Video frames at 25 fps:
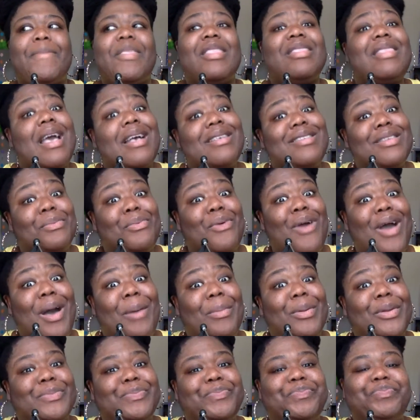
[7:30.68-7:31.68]
that's a
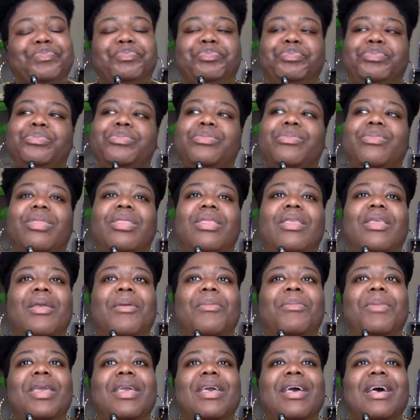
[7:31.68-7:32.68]
problem
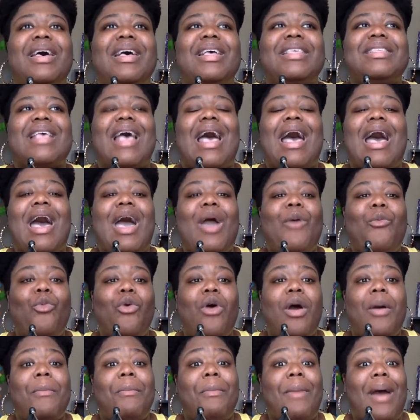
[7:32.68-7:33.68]
because I
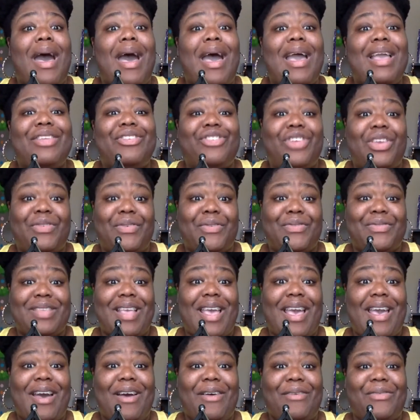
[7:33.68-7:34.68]
want my chief of
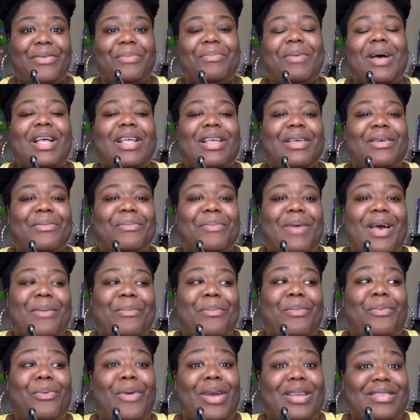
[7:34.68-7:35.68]
staff, my
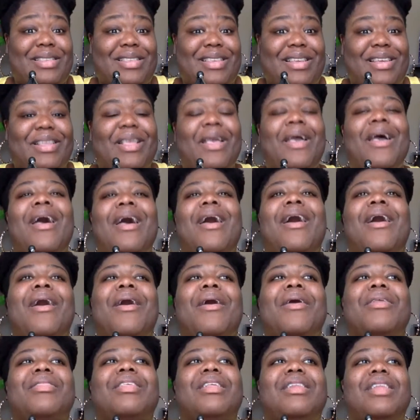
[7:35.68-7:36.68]
president,
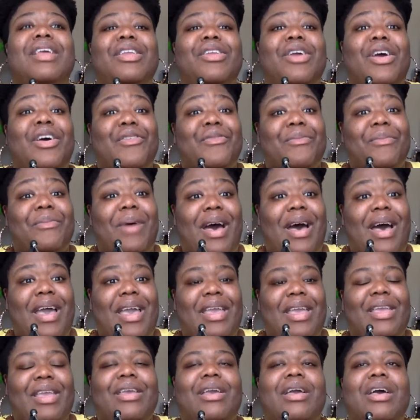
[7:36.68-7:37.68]
the leader of
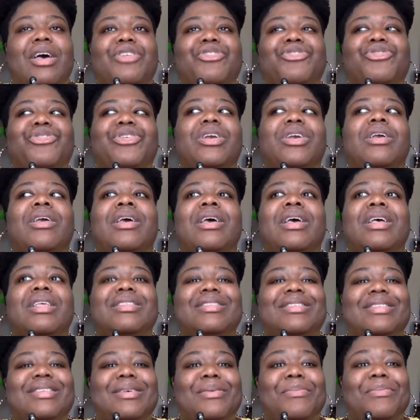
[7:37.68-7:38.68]
my country,
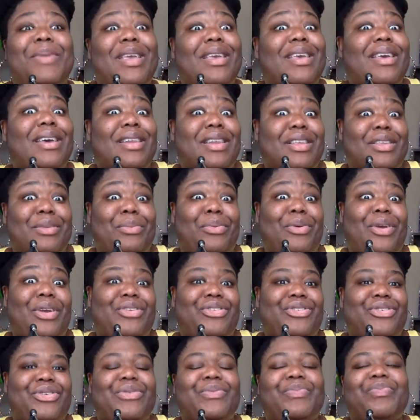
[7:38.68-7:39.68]
to be good under
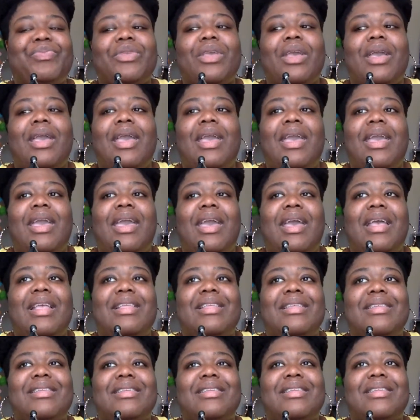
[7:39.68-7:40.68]
pressure.
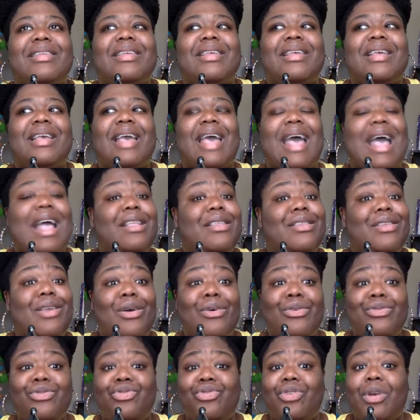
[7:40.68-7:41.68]
And I
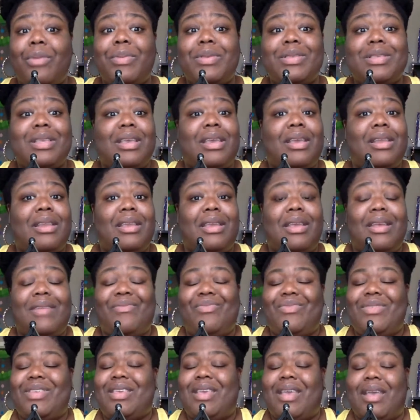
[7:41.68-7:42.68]
know Trump is an idiot.
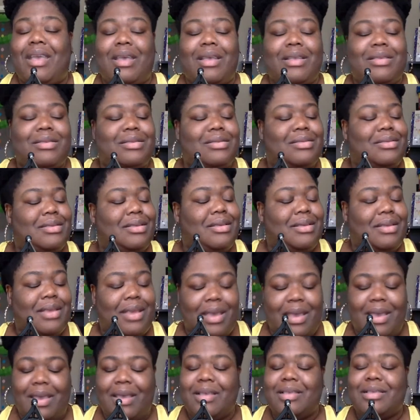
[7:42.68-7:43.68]
Yes,
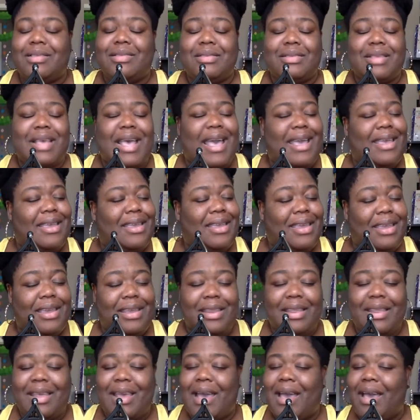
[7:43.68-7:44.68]
yes, I
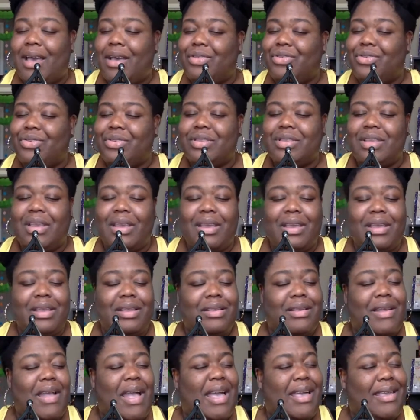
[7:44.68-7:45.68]
get it. I understand.
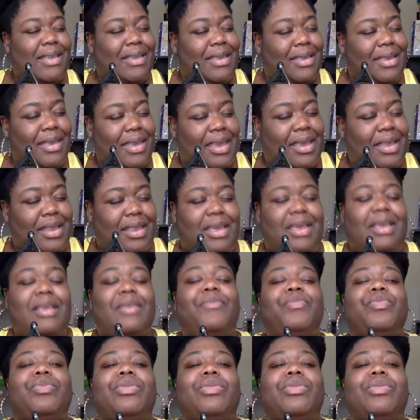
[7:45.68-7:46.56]
I get it.